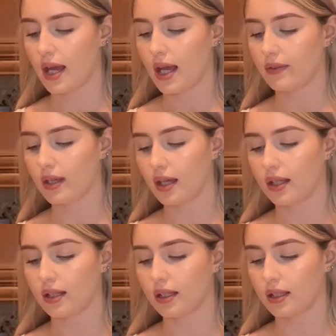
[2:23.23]
And
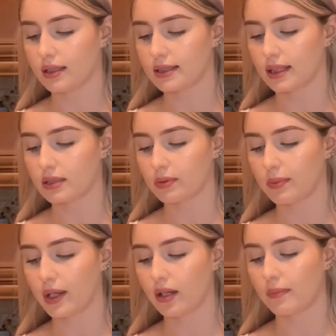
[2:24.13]
then it says
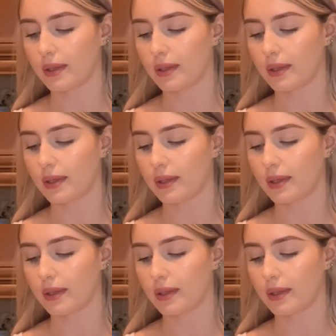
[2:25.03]
prepare